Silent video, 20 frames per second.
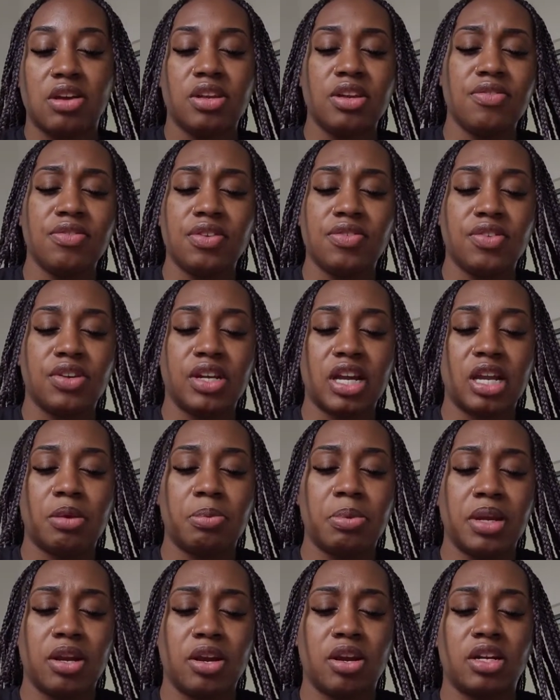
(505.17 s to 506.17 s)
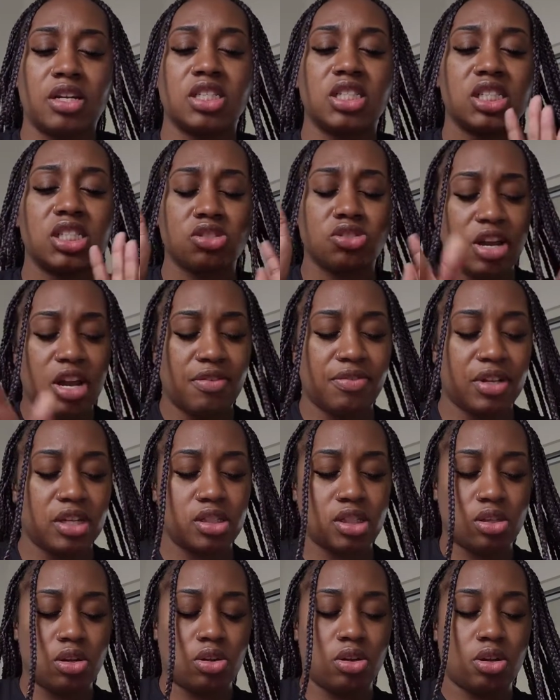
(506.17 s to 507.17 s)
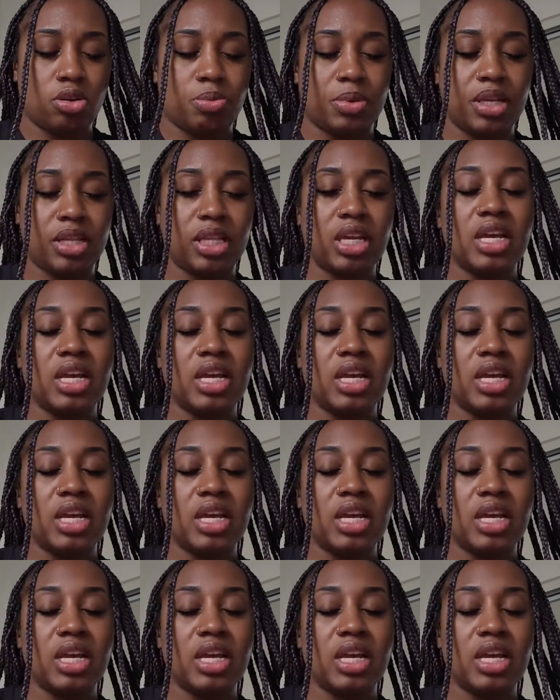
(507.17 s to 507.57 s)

Even if you're not a parent, just traveling solo with